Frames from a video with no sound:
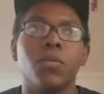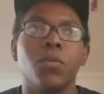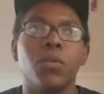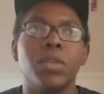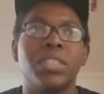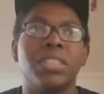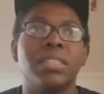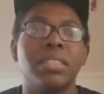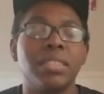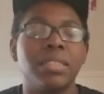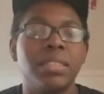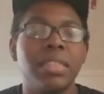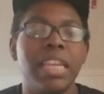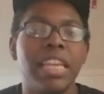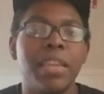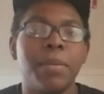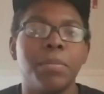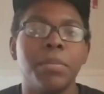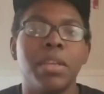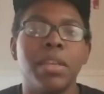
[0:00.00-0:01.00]
which is a
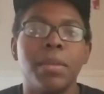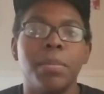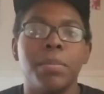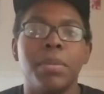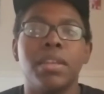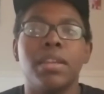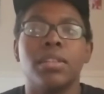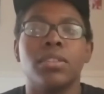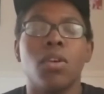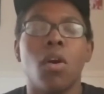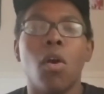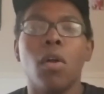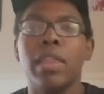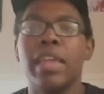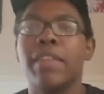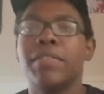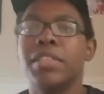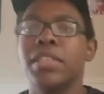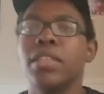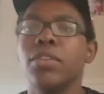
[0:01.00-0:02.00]
shame because all
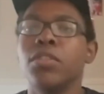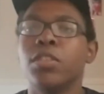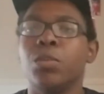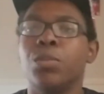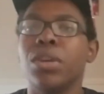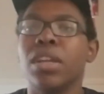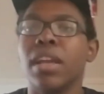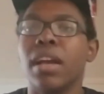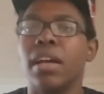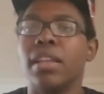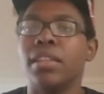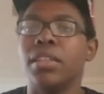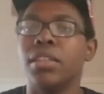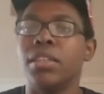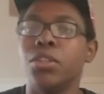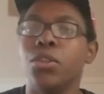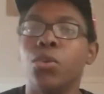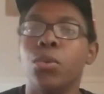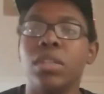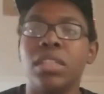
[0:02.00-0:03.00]
they have to do is bring
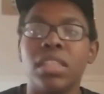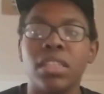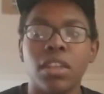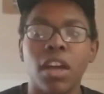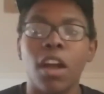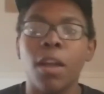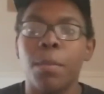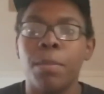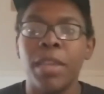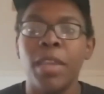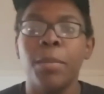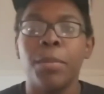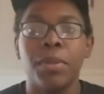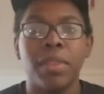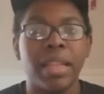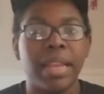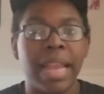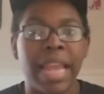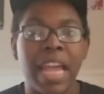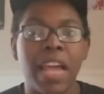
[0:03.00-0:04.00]
on new young
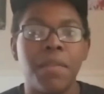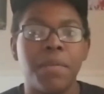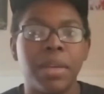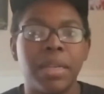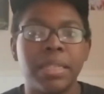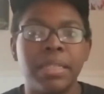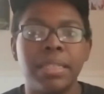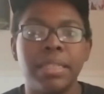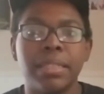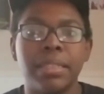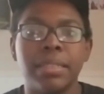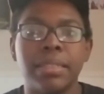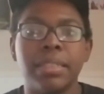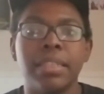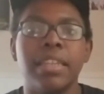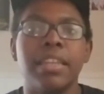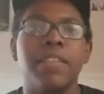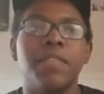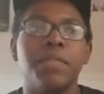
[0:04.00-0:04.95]
people that have ideas